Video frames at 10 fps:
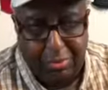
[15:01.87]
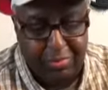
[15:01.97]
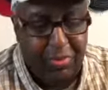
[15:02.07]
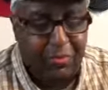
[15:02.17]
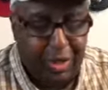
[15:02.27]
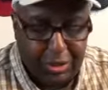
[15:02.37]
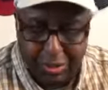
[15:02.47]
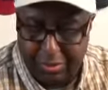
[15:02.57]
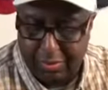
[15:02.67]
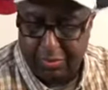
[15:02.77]

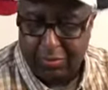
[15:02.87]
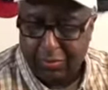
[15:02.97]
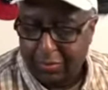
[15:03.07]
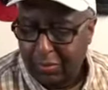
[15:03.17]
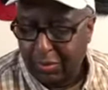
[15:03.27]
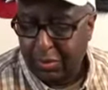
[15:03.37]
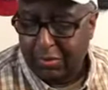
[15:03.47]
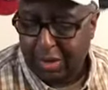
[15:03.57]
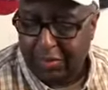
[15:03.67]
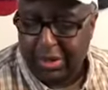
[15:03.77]
Perfection.
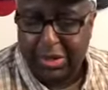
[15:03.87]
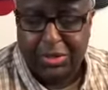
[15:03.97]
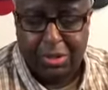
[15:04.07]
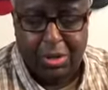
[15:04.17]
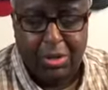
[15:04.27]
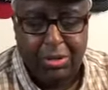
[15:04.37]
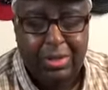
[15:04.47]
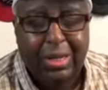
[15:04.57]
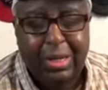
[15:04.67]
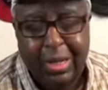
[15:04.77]
5.5 stars,
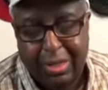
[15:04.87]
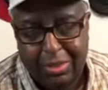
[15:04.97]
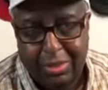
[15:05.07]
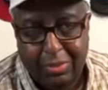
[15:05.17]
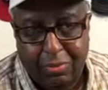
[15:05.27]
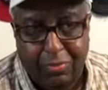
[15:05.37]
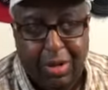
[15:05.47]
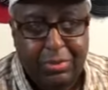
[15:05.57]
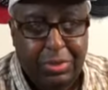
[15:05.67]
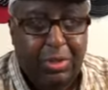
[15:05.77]
yes.
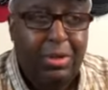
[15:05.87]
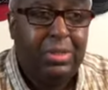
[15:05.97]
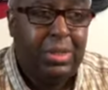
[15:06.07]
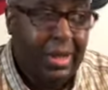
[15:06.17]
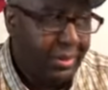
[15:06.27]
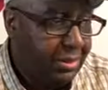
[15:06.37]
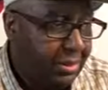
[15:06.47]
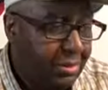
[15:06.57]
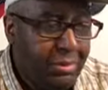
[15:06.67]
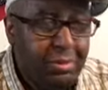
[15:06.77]
5 stars, yes.
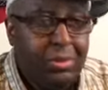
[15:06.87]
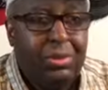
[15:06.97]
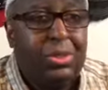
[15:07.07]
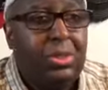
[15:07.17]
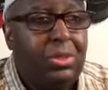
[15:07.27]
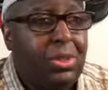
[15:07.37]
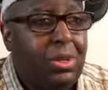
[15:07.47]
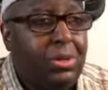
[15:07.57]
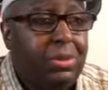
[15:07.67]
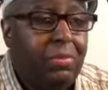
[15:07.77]
6
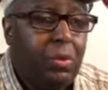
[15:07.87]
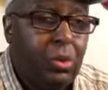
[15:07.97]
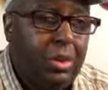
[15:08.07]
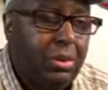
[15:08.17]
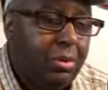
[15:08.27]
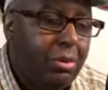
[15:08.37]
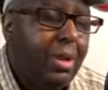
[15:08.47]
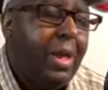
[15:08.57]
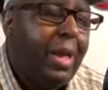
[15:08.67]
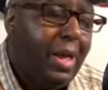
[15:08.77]
stars if it were legal,
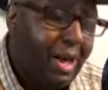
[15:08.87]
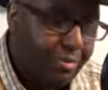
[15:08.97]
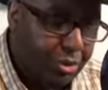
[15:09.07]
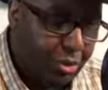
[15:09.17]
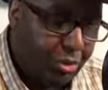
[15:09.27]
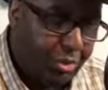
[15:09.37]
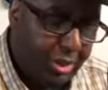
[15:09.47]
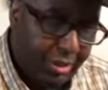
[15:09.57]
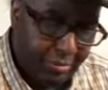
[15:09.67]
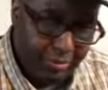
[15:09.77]

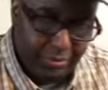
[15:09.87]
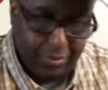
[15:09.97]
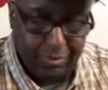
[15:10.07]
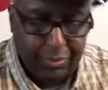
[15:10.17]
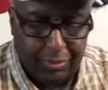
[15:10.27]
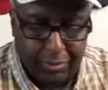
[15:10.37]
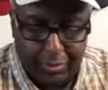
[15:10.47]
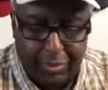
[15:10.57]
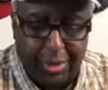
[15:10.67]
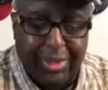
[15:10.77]
absolutely.
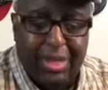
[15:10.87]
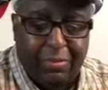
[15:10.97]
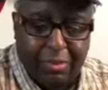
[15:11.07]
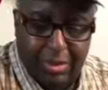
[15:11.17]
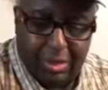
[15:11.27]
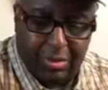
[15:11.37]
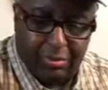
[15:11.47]
Definitely.